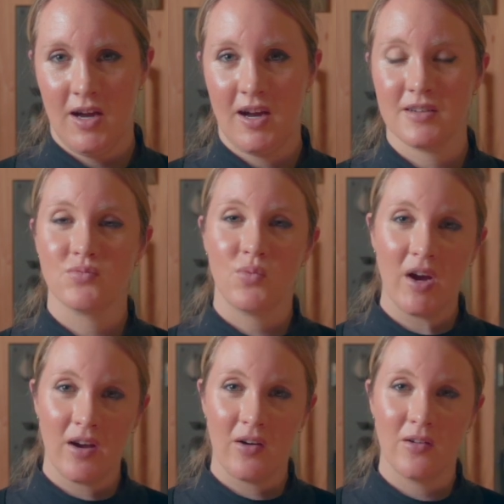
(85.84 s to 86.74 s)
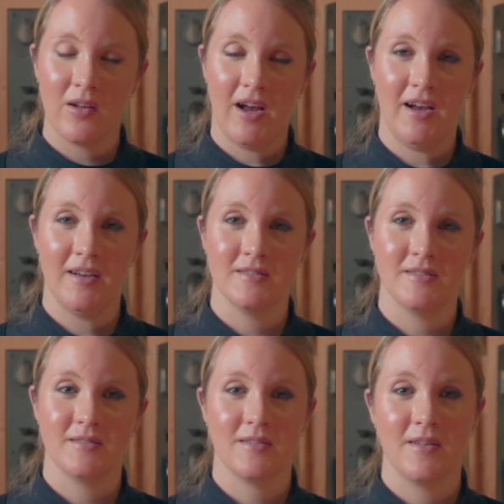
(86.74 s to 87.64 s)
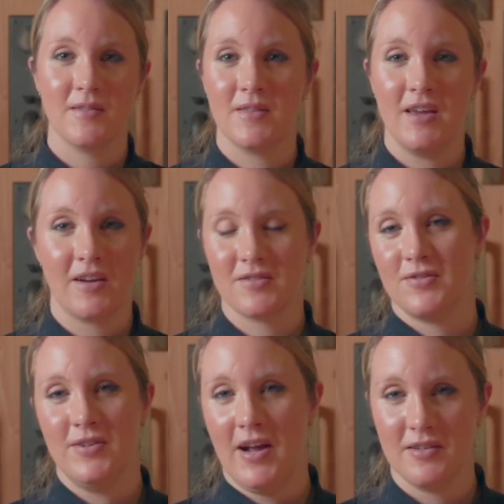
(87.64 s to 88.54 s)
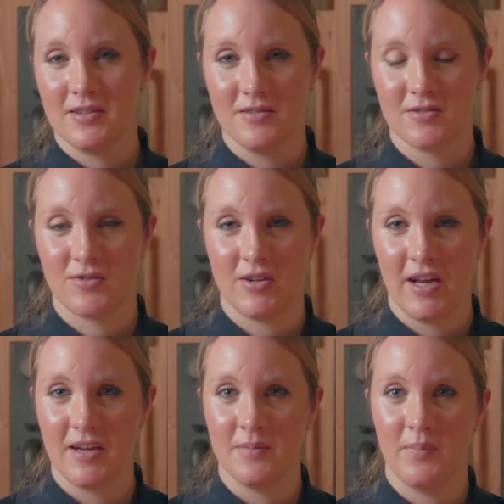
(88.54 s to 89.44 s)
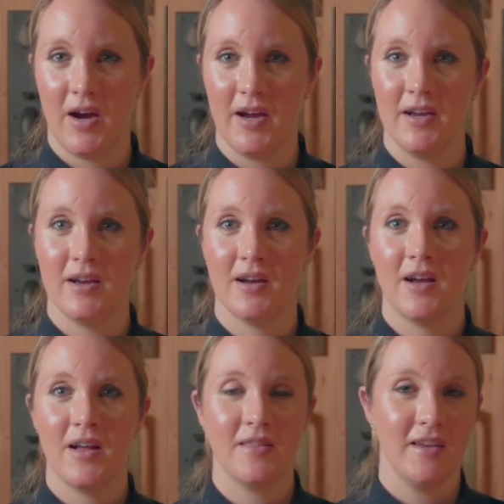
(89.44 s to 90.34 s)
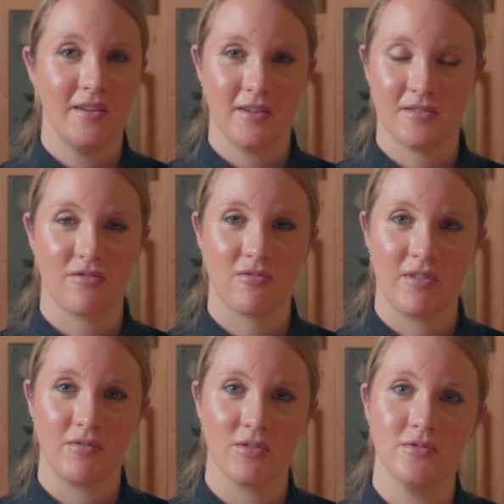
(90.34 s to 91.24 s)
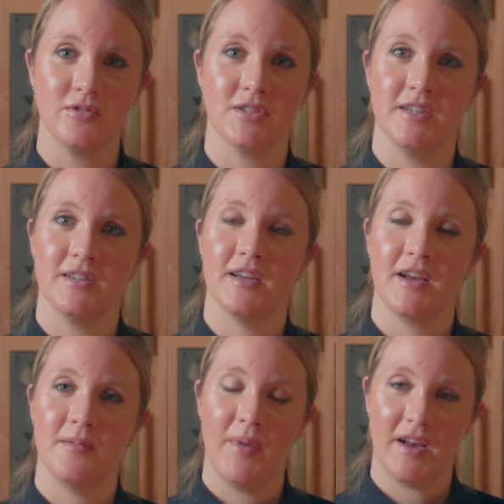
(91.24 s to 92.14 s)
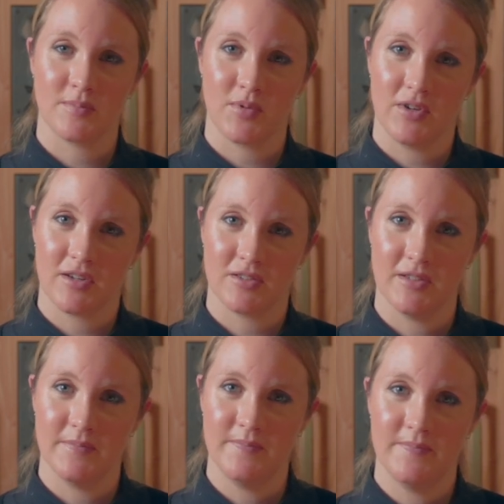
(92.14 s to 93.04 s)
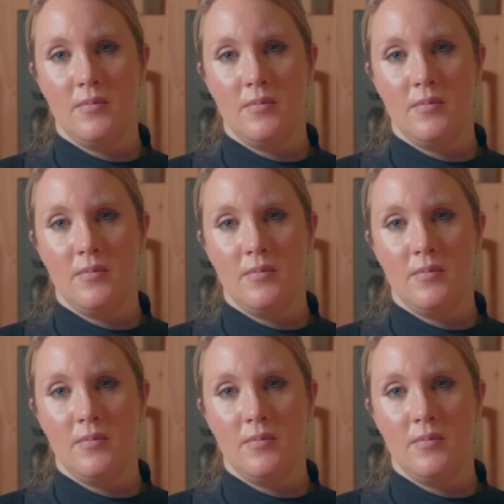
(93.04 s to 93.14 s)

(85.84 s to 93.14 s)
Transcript: as well as the externalities created by the Industrial Revolution and mass production.